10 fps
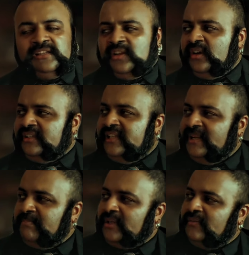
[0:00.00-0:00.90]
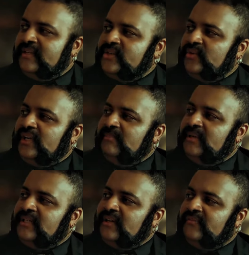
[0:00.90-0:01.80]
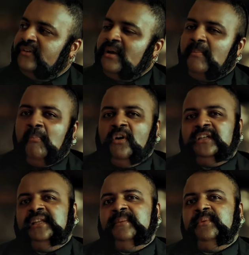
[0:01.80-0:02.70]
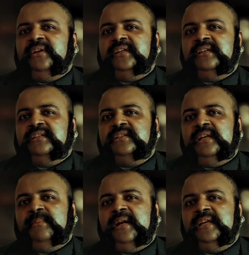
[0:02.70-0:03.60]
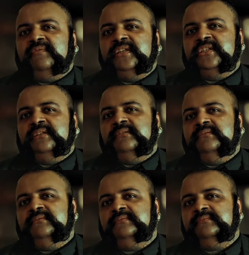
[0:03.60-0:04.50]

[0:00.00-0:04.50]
Not the pervasive element of modern American cinematic vision.